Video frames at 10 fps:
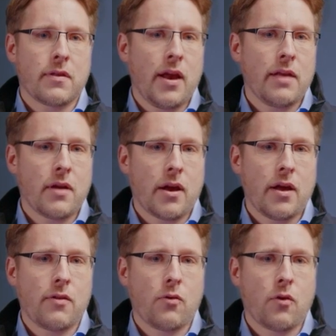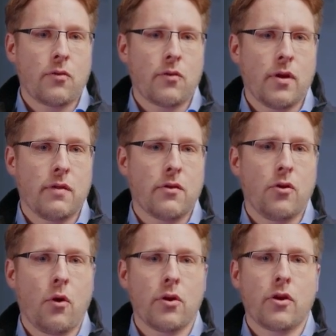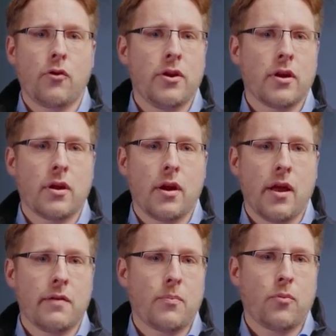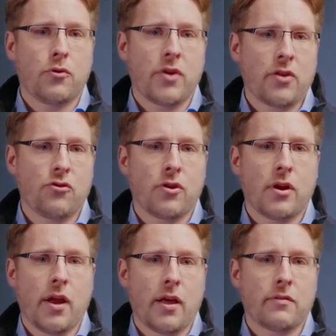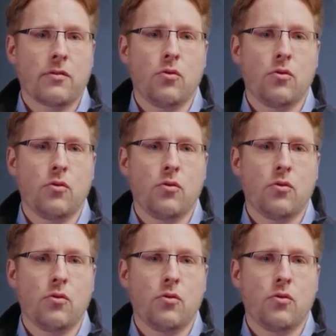the laser light source in the non-critical laser protection class